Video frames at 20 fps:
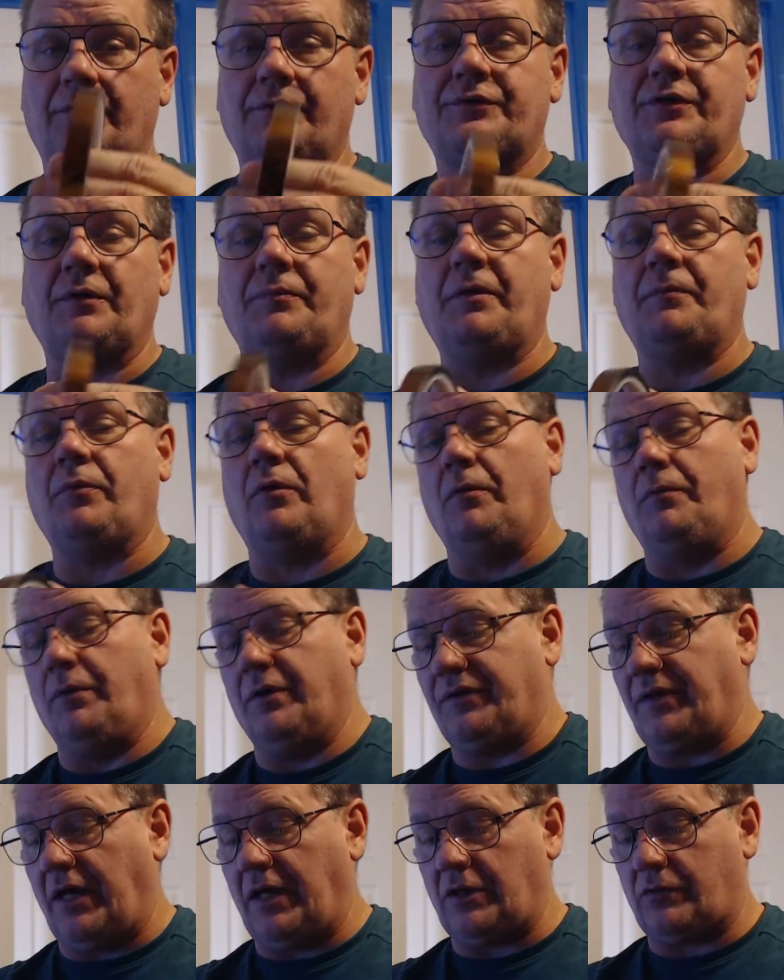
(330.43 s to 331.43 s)
Some people
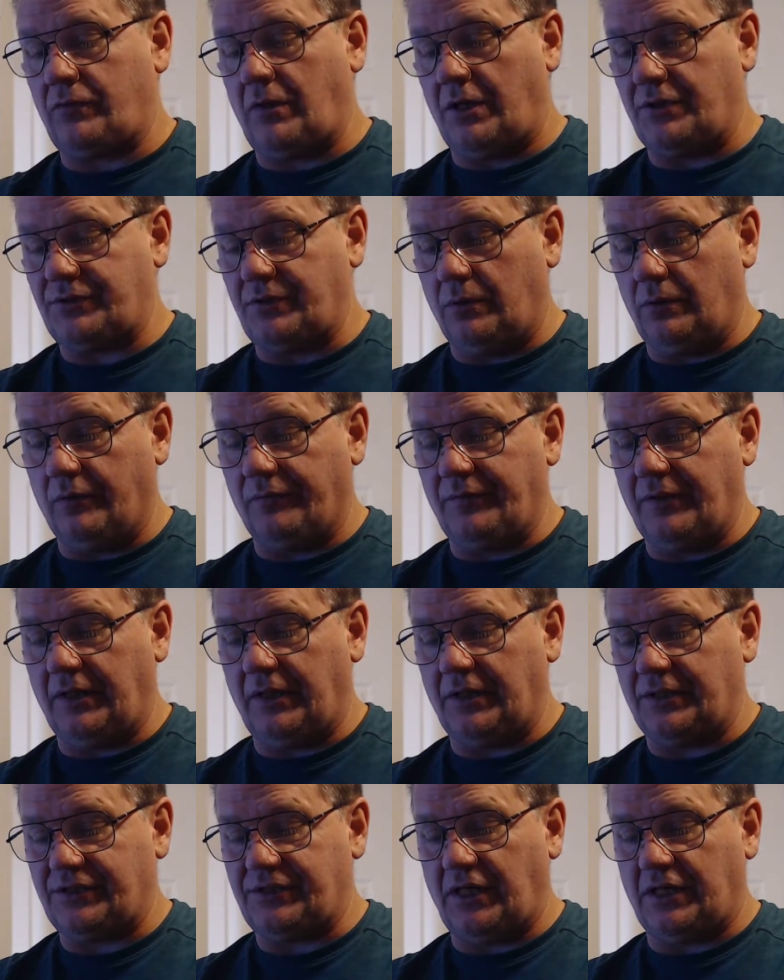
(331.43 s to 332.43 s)
put that across the whole
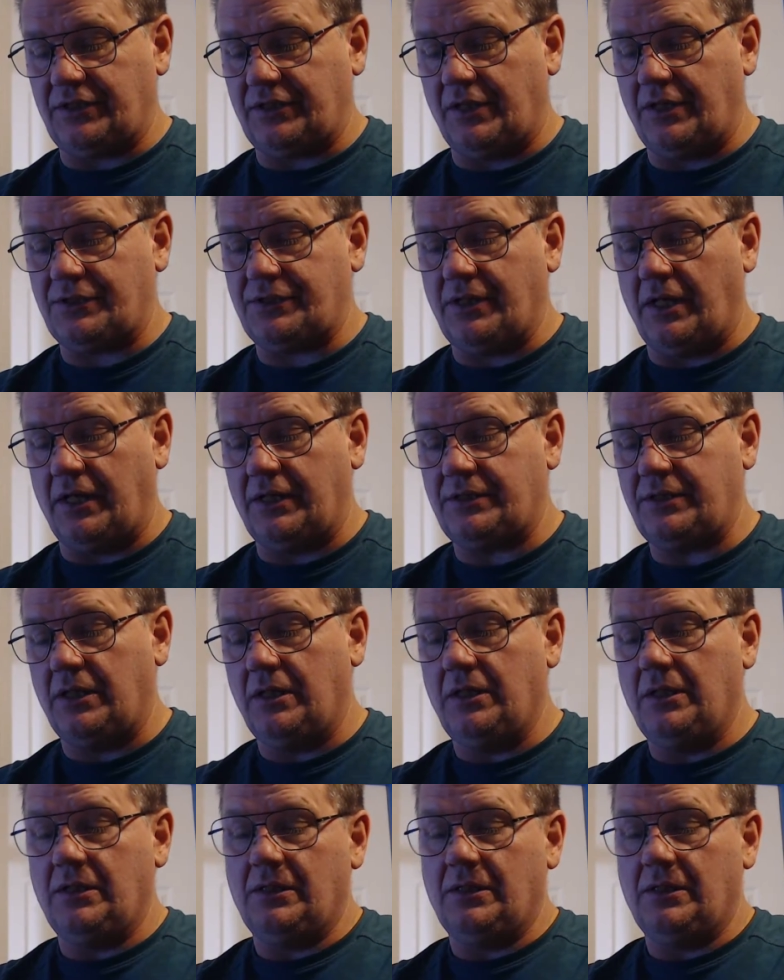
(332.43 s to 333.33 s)
thing. It sticks to this nice.